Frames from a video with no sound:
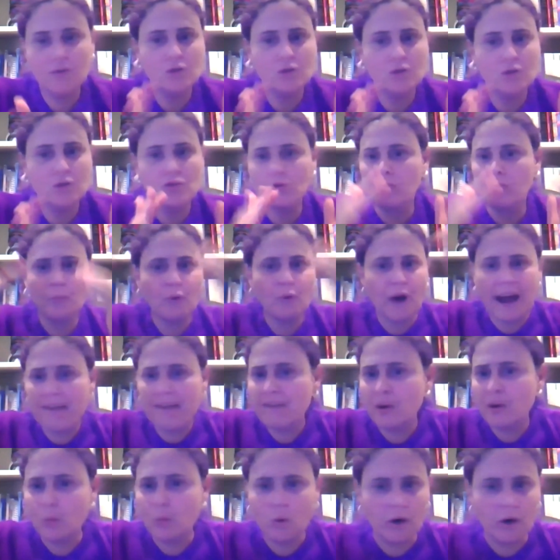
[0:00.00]
do
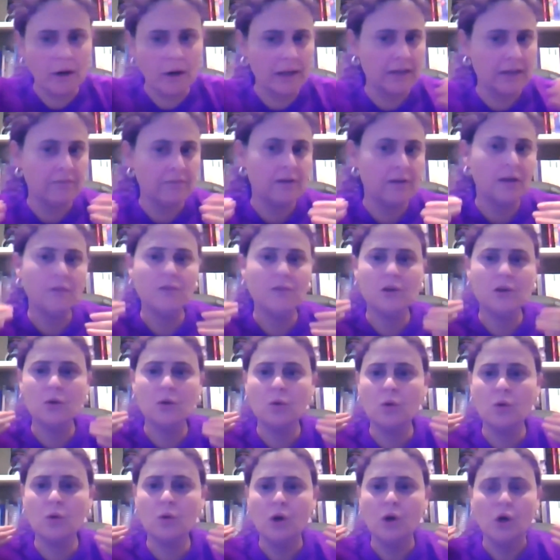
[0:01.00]
private work, even if
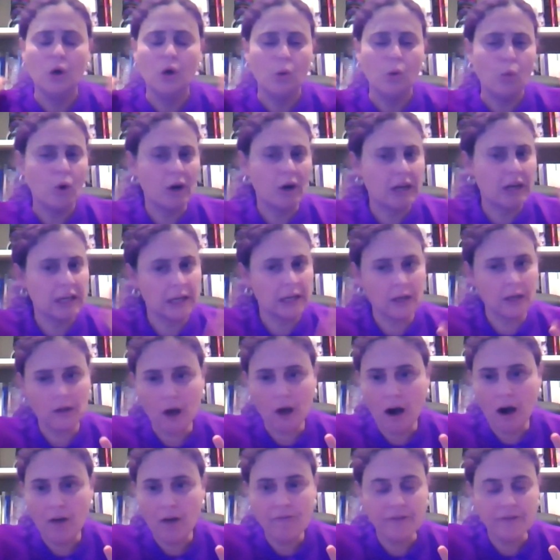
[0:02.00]
you work in a
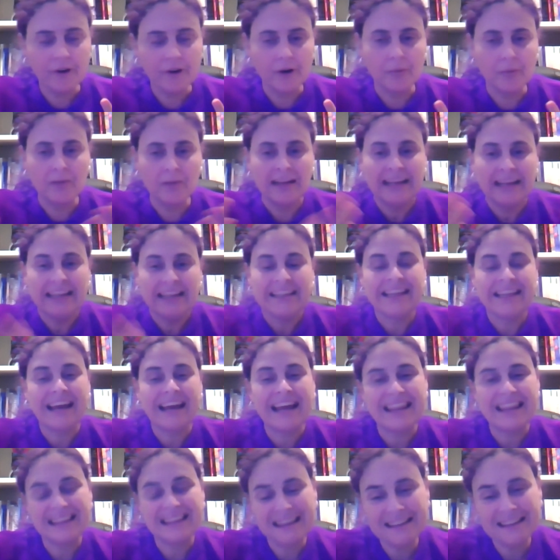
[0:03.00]
law firm, that
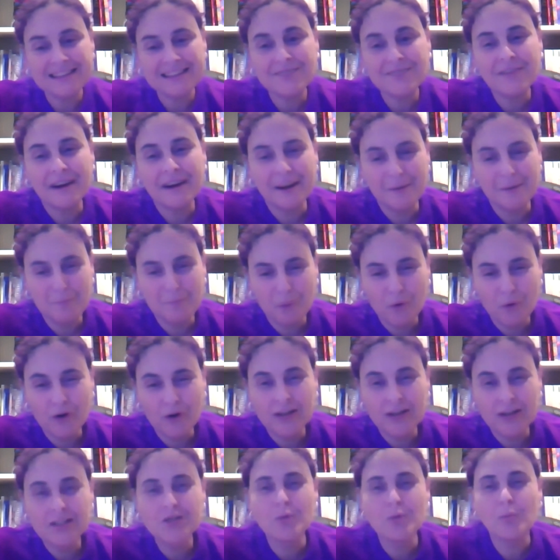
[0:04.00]
I think is very
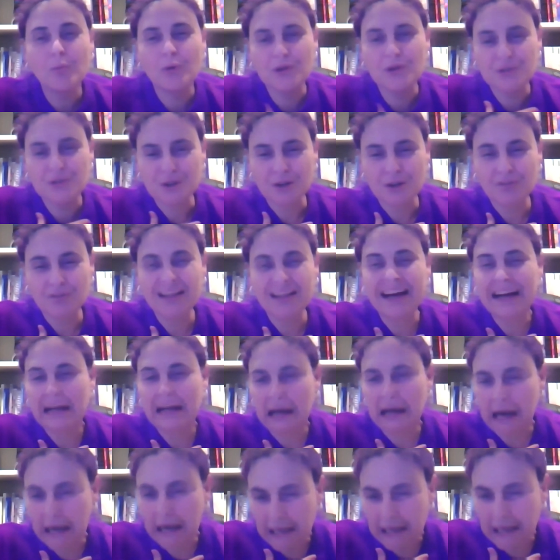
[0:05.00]
important to preserve that
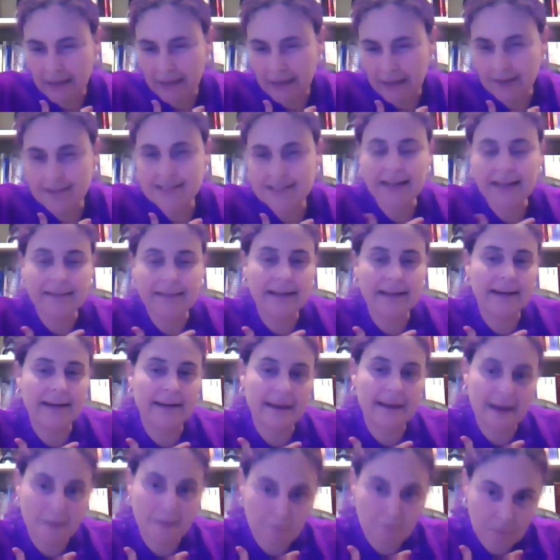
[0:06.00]
kindness and that
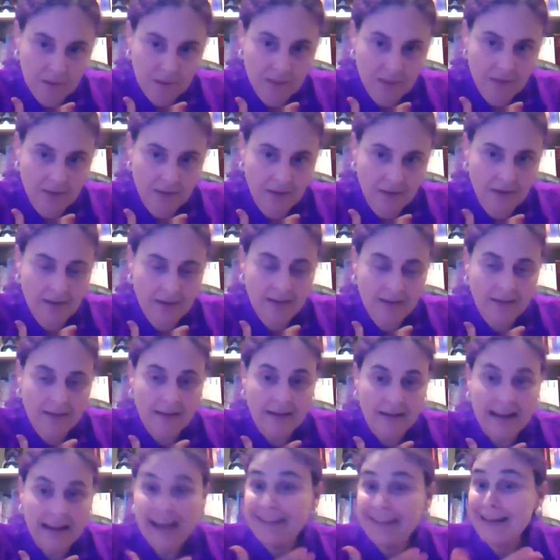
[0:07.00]
empathy
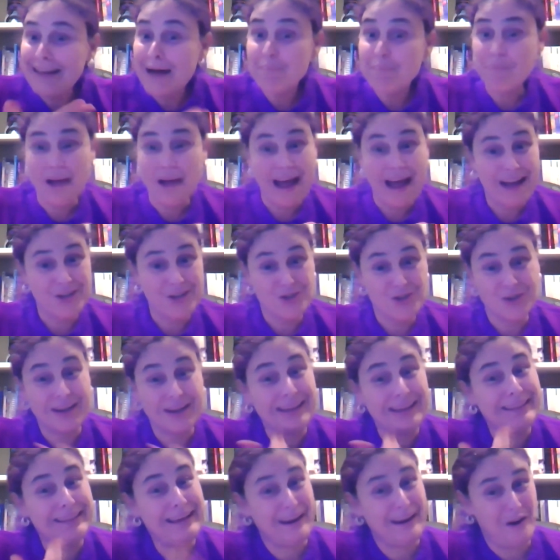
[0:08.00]
and that passion
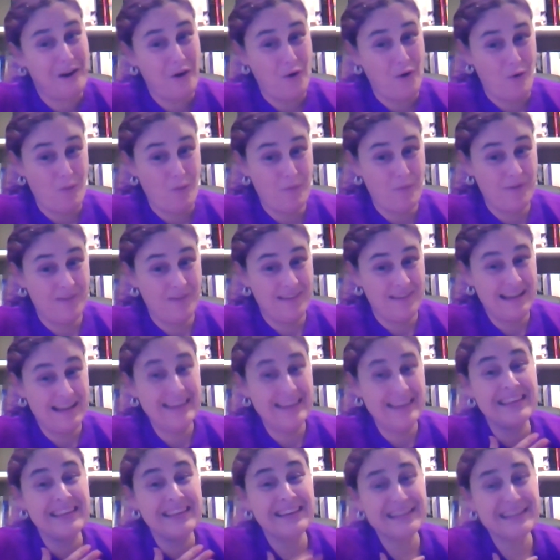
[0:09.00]
and that hope. I
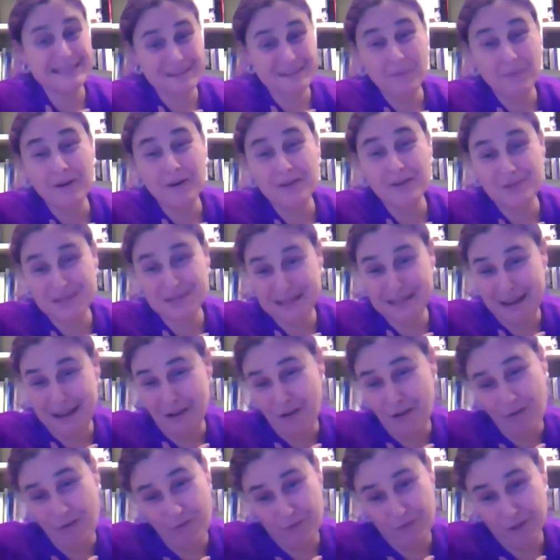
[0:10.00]
think it's important to stay
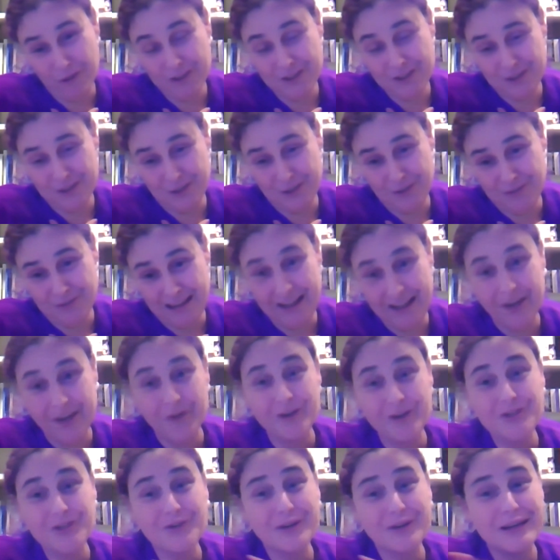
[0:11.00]
hopeful too. I know
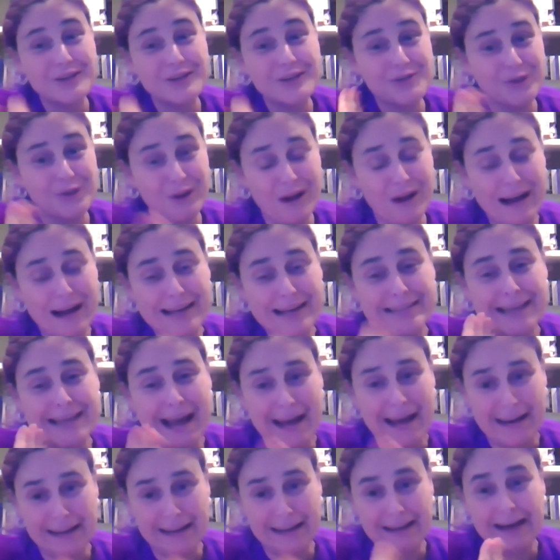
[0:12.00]
international law has
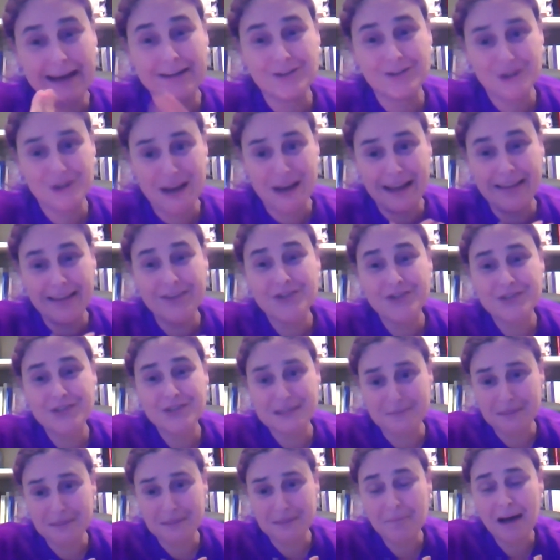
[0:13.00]
had a lot of challenges
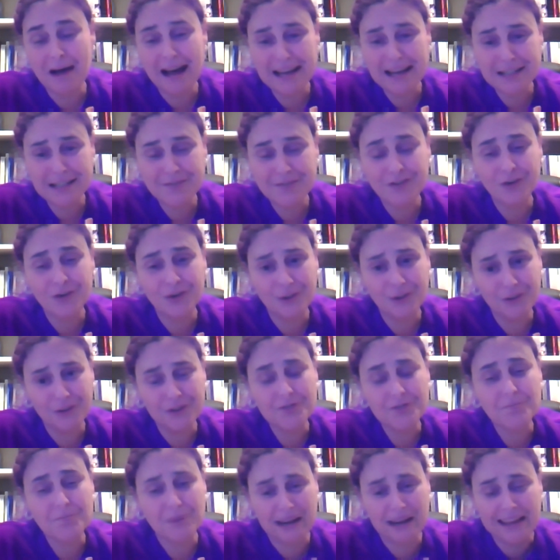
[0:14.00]
in the past few
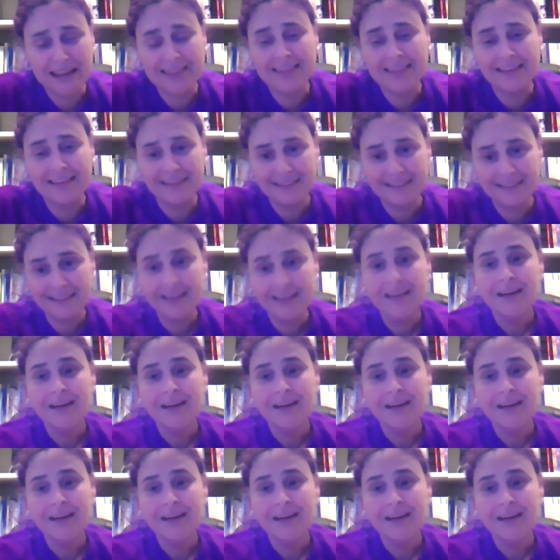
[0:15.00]
years, but I think